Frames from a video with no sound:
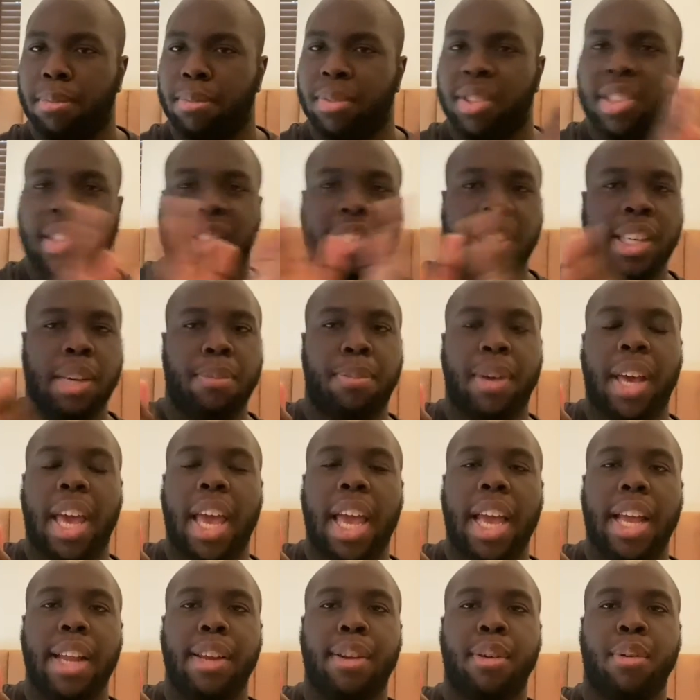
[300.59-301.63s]
skip
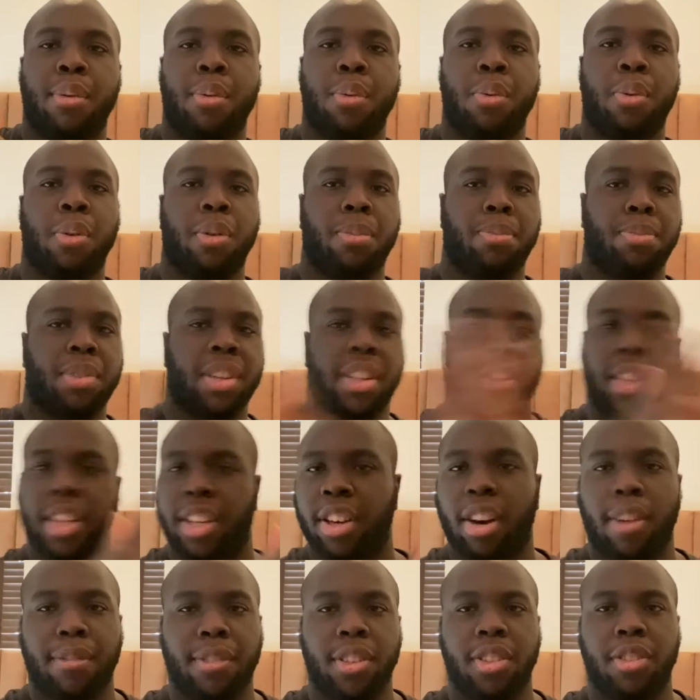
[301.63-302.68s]
ahead or click
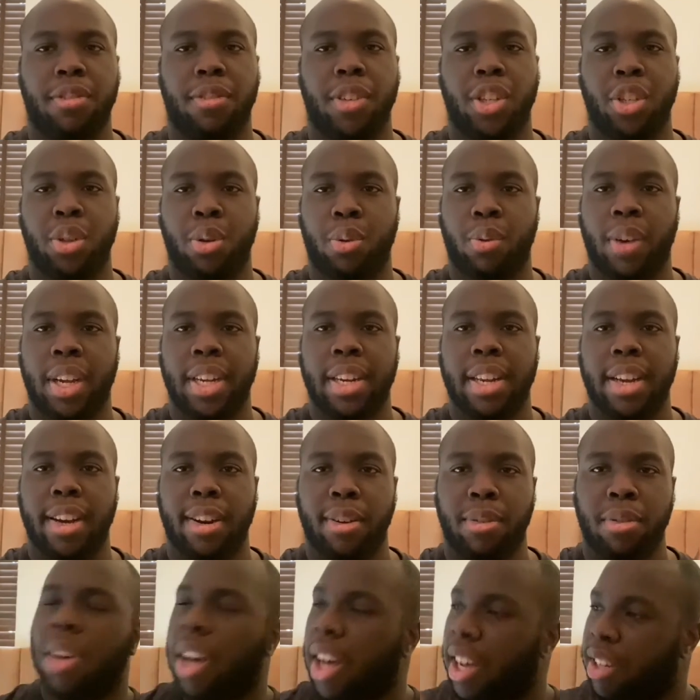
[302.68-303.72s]
off this video right
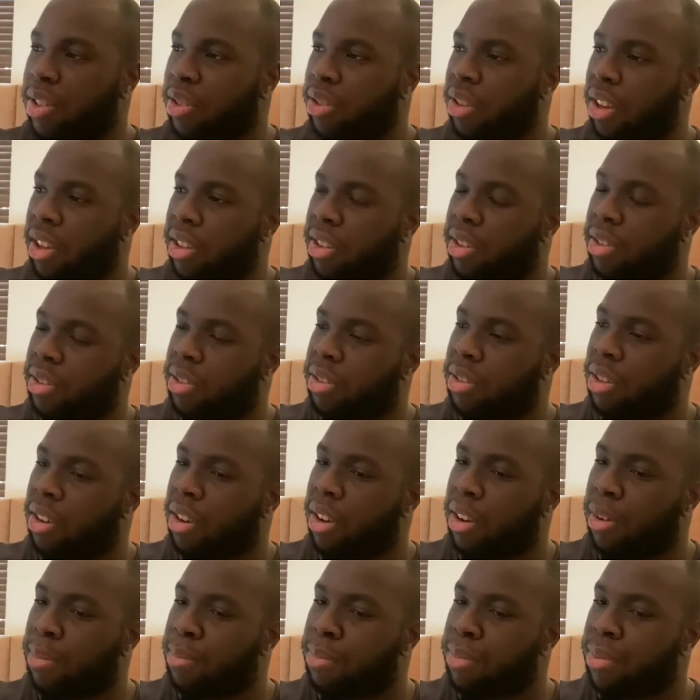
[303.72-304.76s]
now. I saw this
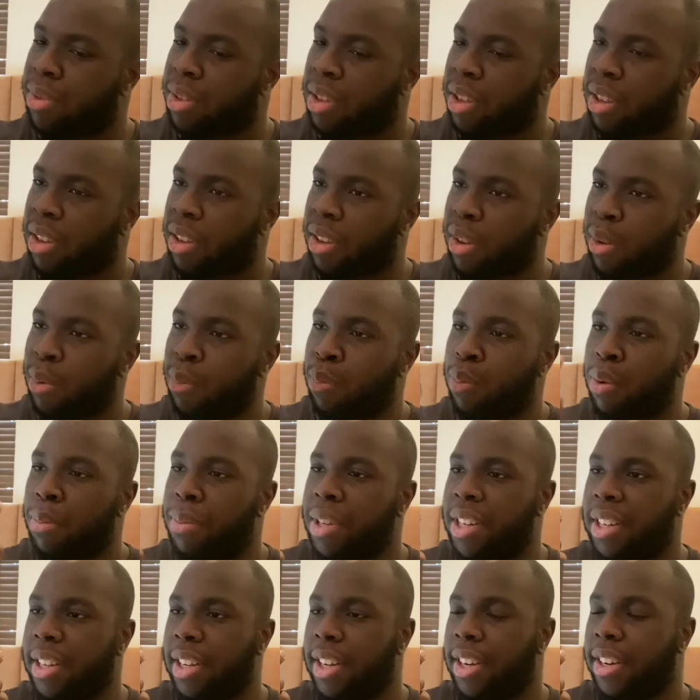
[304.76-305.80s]

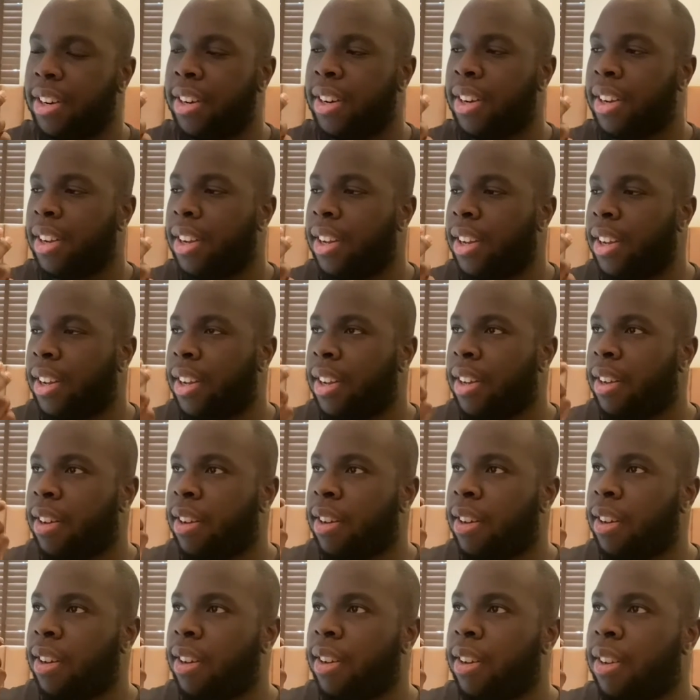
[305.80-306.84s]
woman there
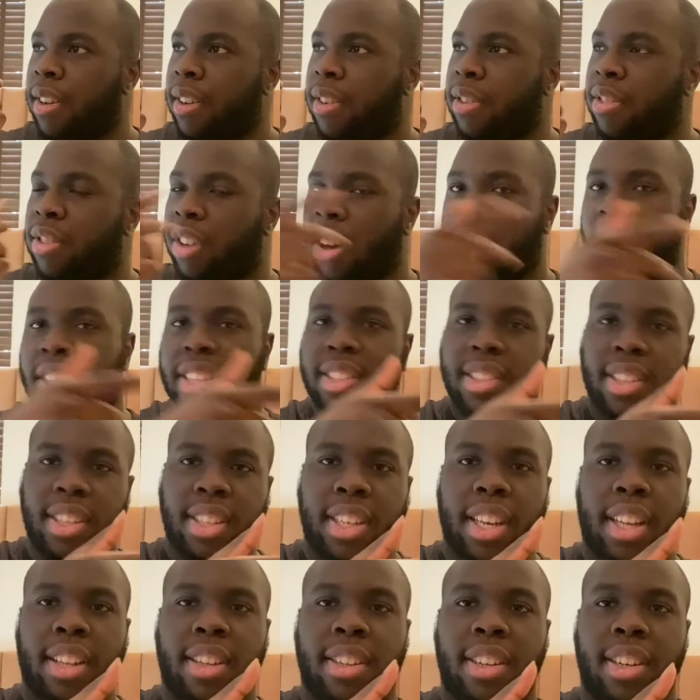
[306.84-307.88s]
talking to
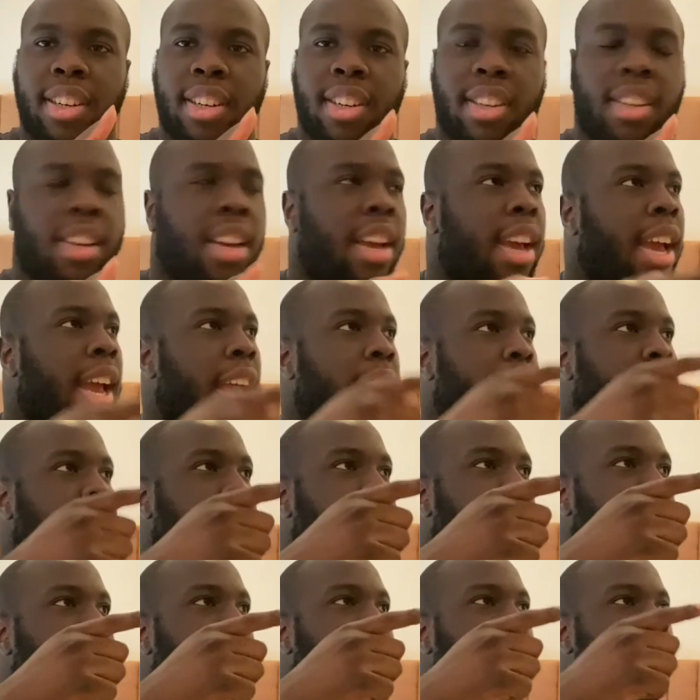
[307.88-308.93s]
Yelena,
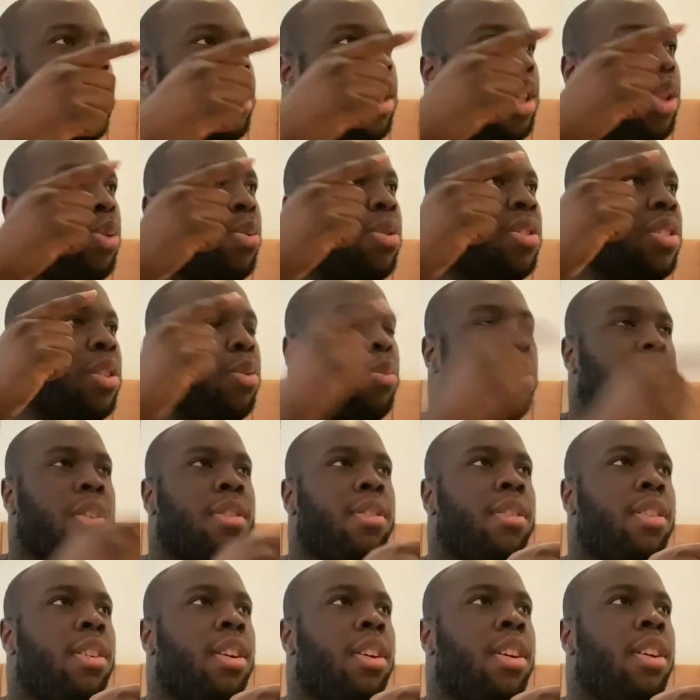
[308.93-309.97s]
and she was in one
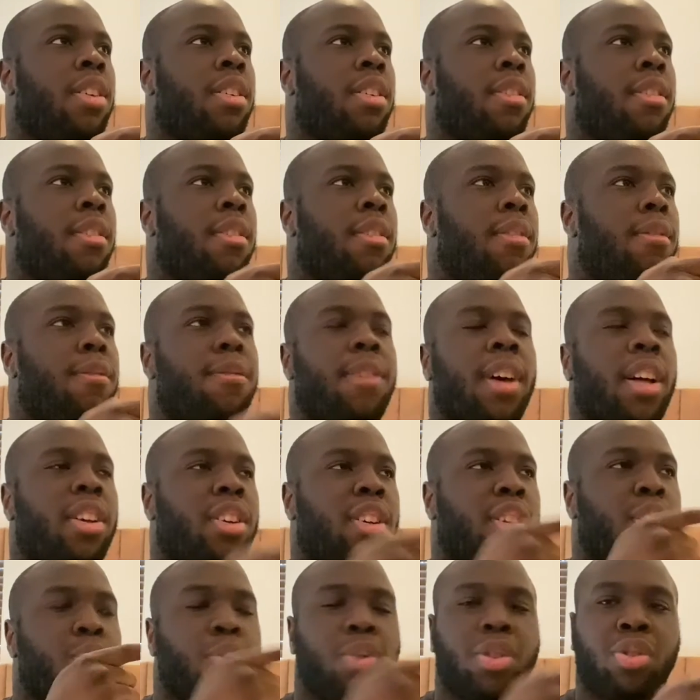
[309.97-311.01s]
of the
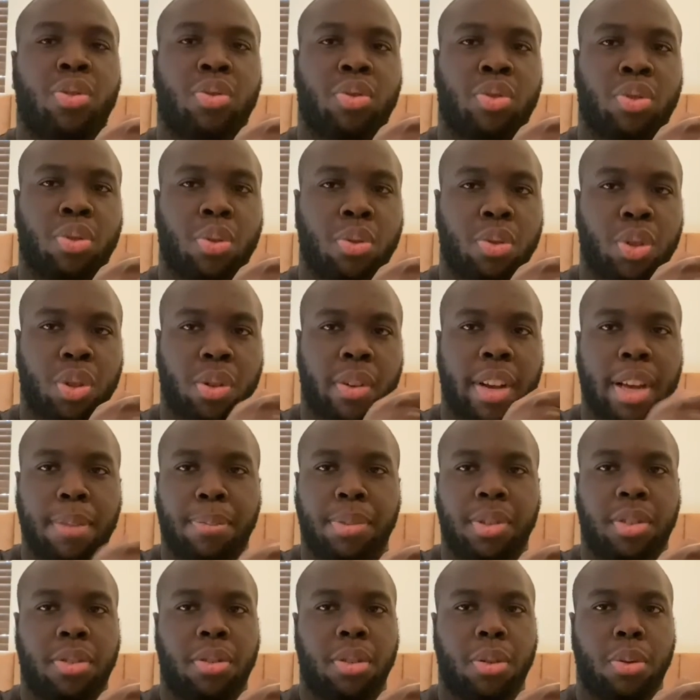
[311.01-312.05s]
Falcon and Winter Soldier
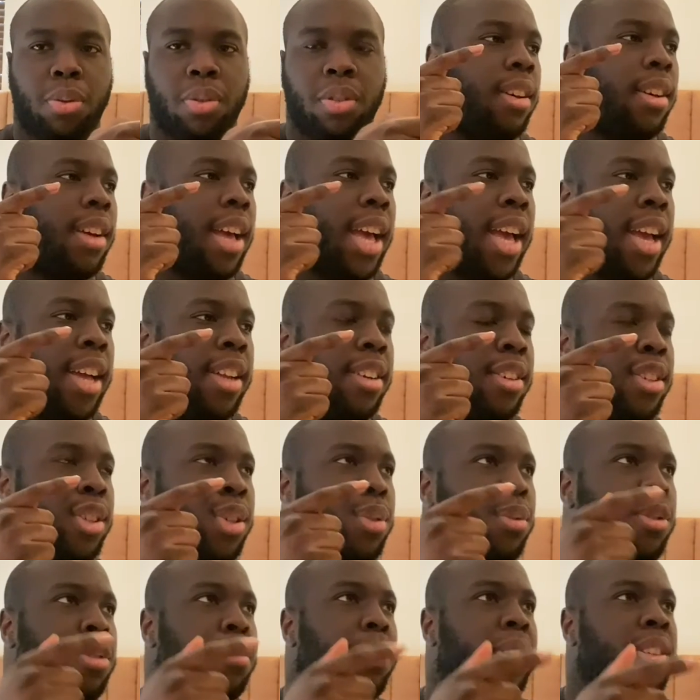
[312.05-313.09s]
episodes, and she
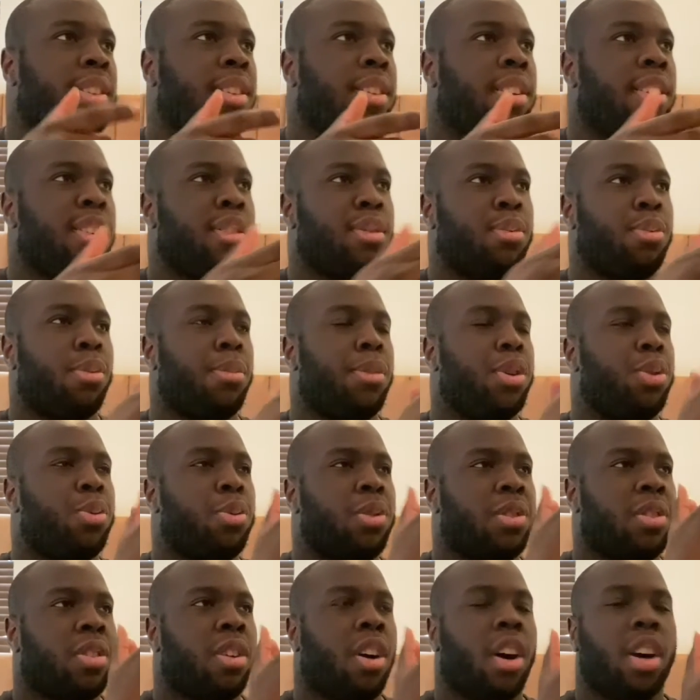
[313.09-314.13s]
was basically this woman who
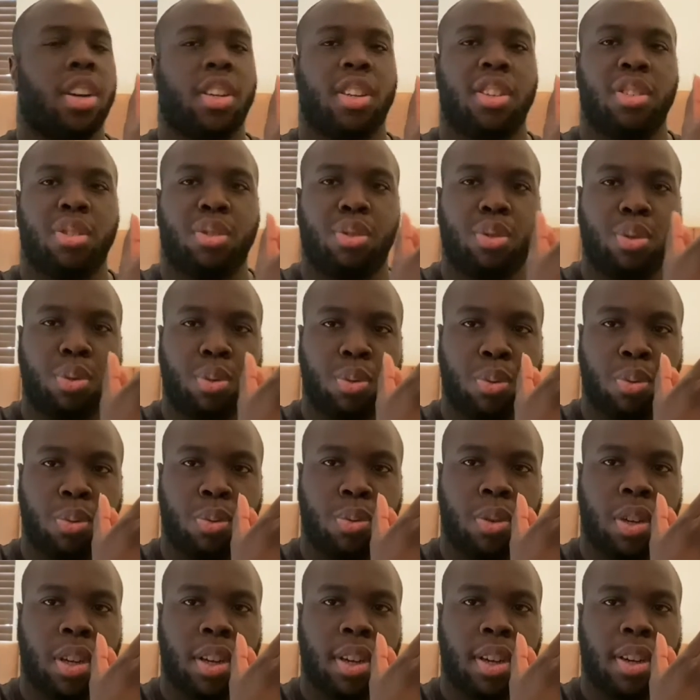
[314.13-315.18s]
was talking
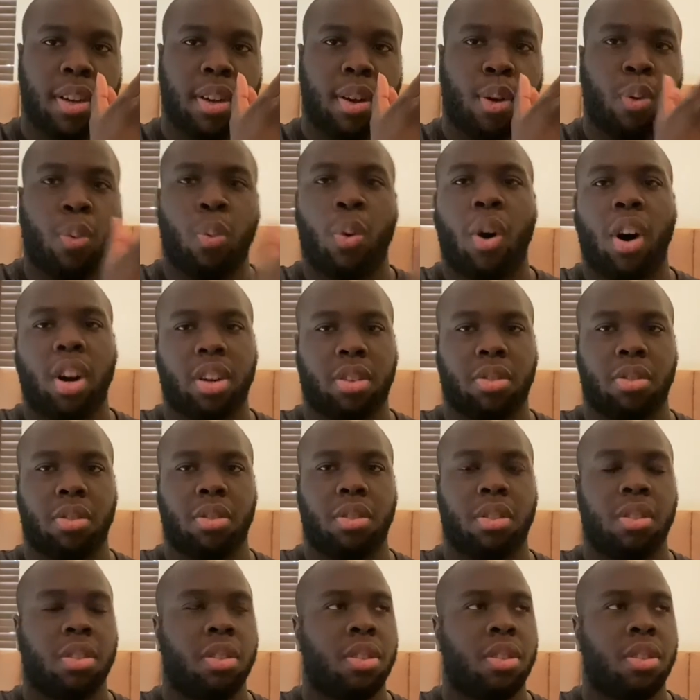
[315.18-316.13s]
to Walker